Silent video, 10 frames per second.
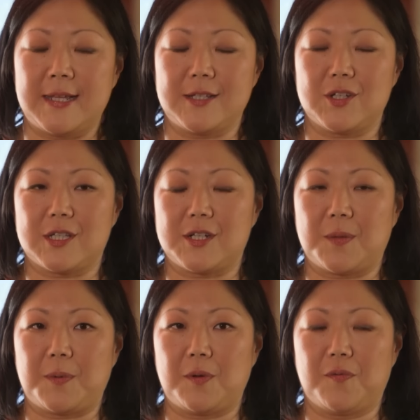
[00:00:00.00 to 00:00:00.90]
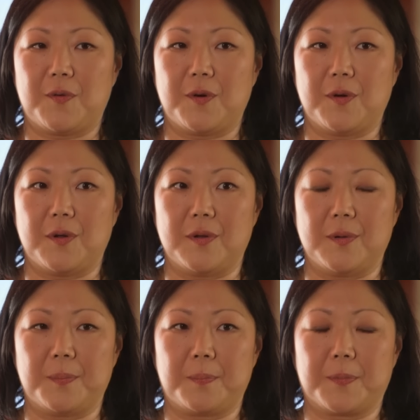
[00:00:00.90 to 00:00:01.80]
I mean, he's just such a
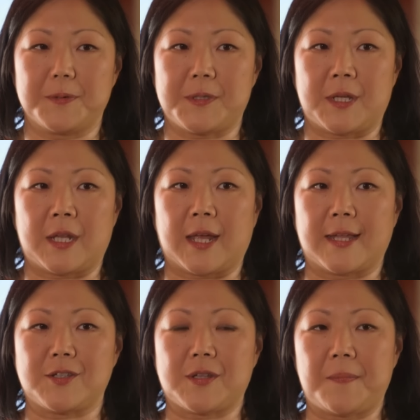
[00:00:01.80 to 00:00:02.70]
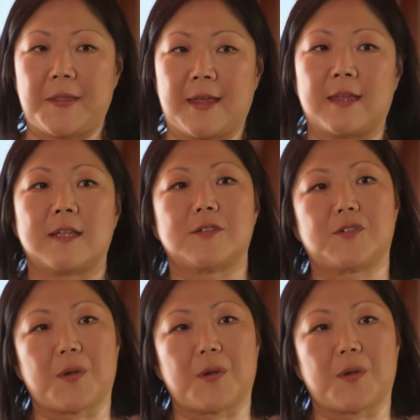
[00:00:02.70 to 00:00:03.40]
beautiful person. Like, it's something